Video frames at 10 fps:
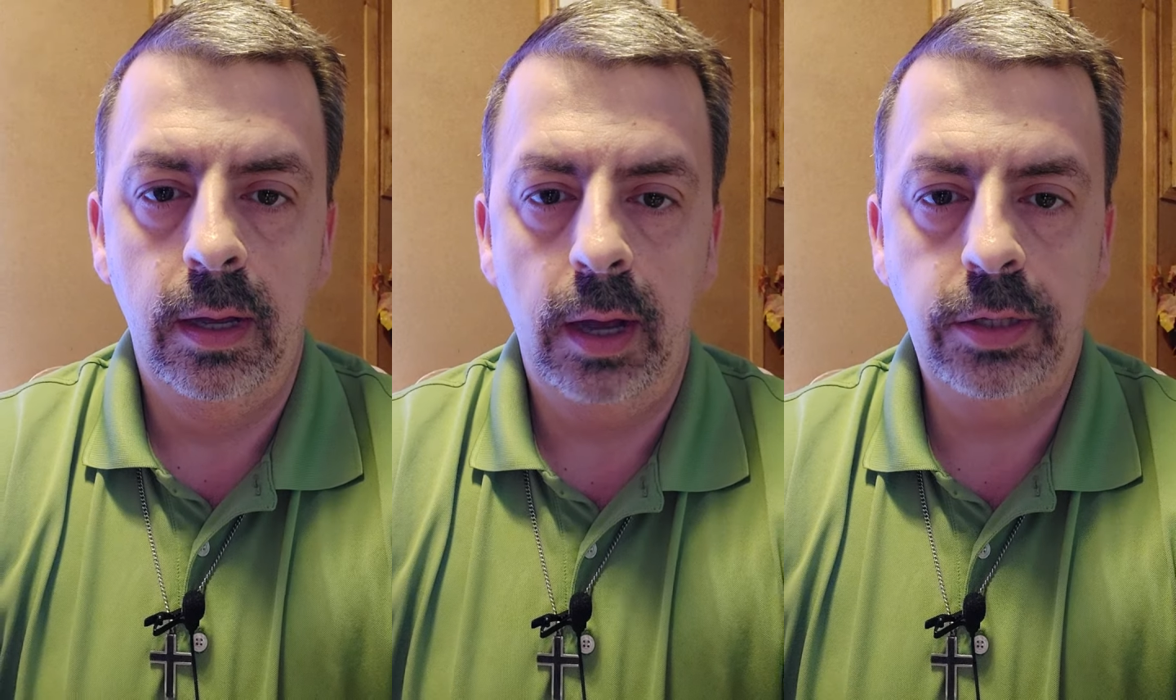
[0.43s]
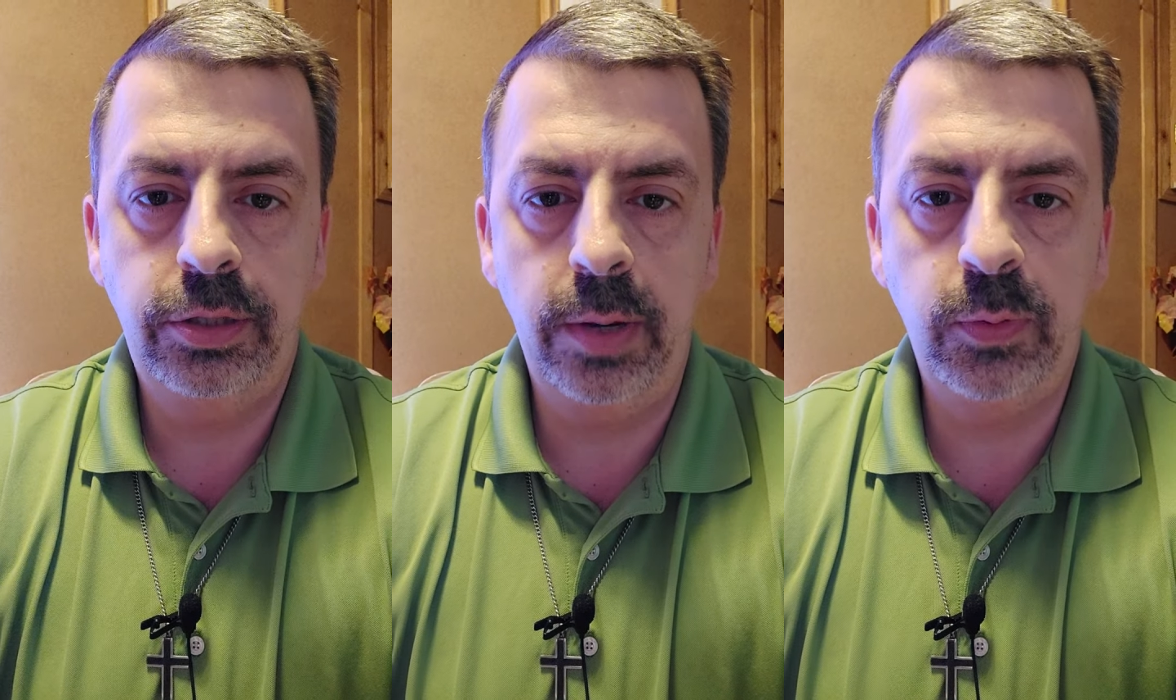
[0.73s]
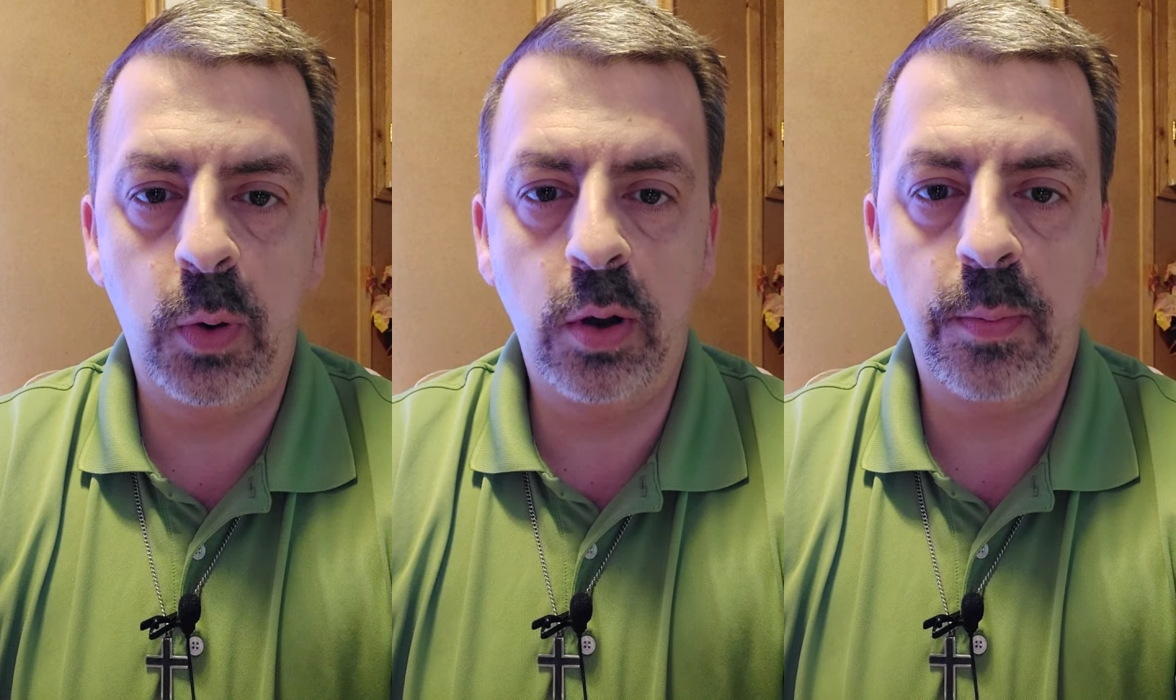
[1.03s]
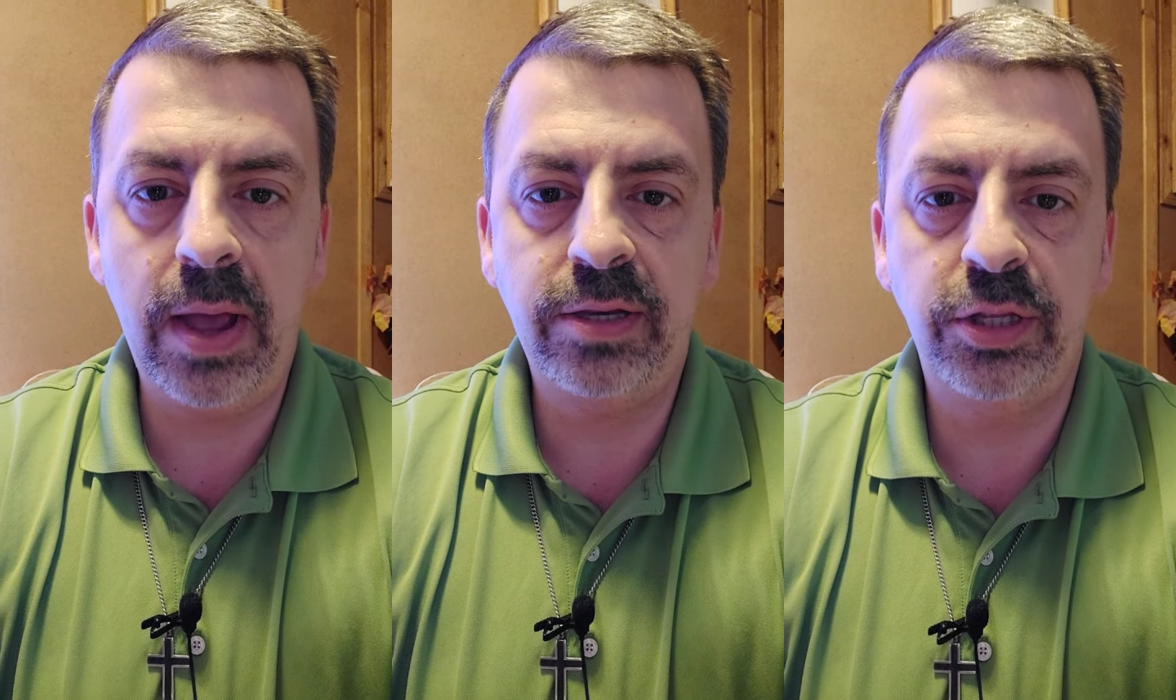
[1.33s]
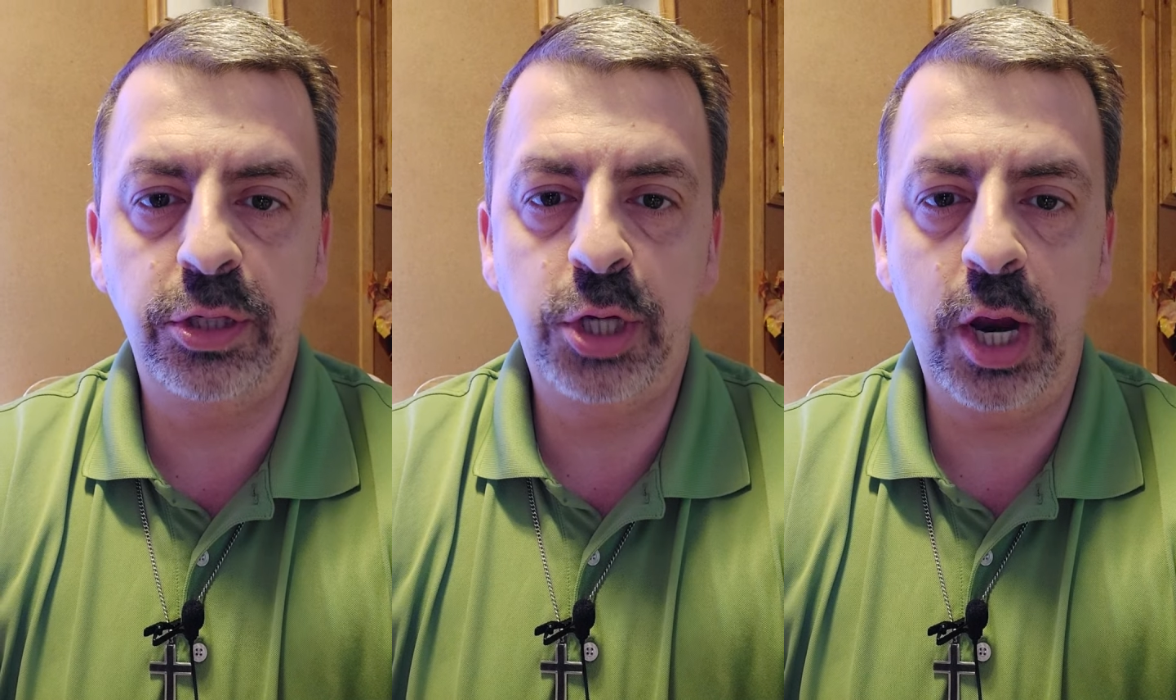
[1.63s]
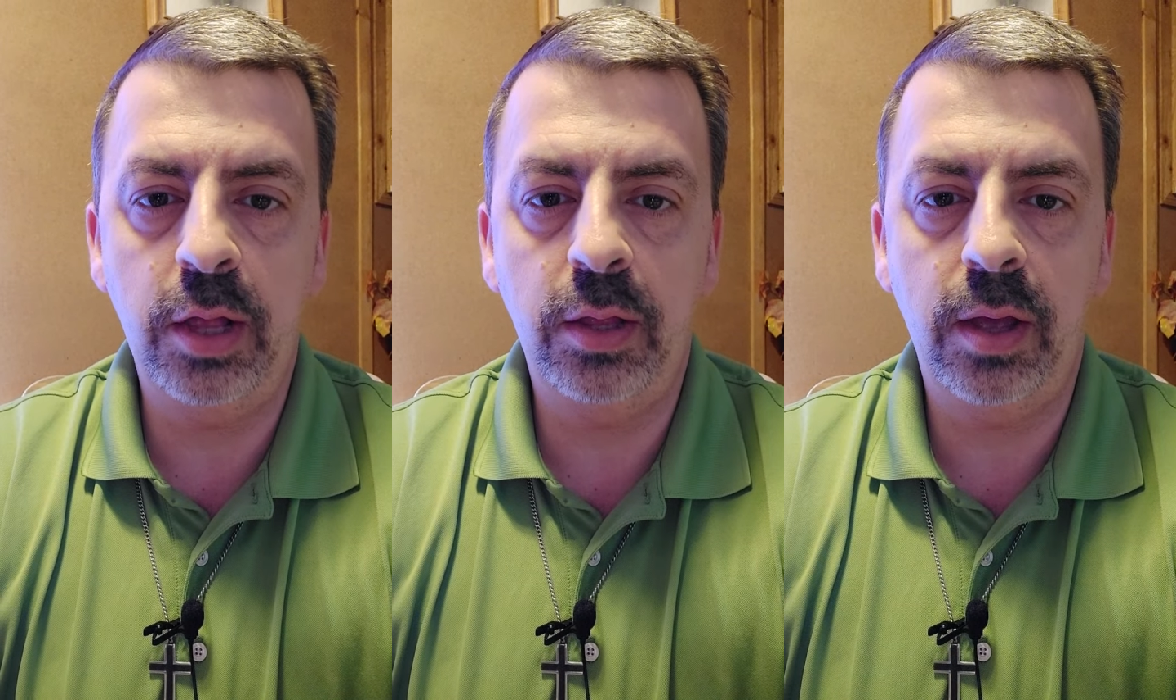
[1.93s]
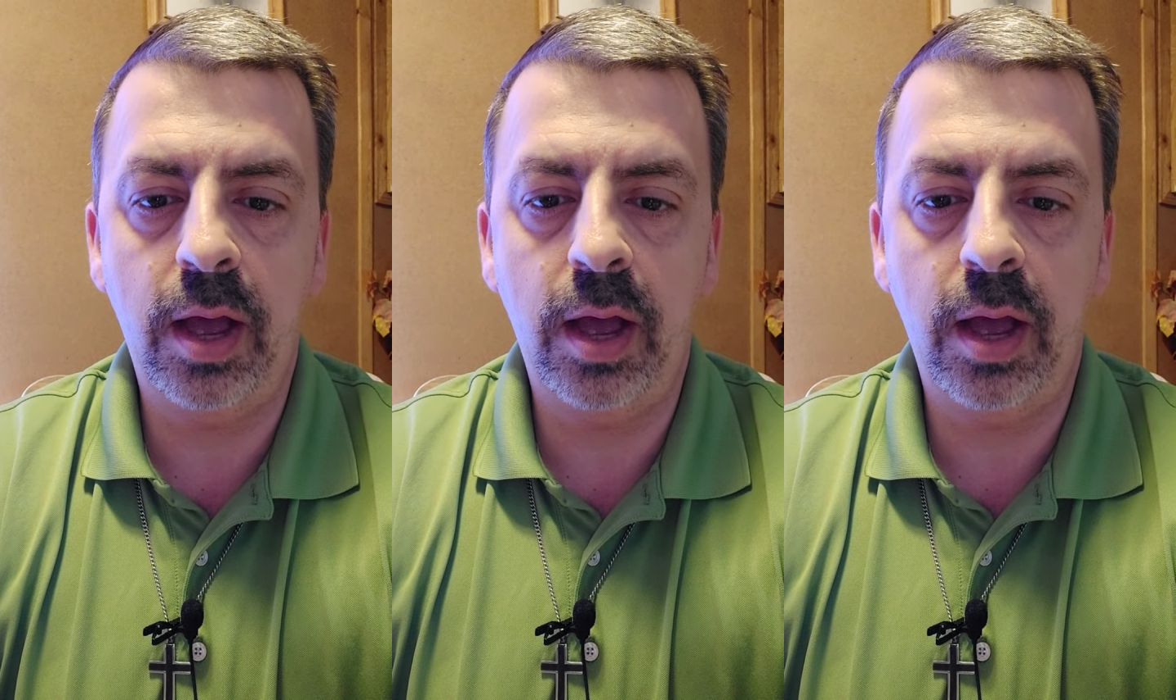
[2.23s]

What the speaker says: Hi, it's James. Welcome back to the channel.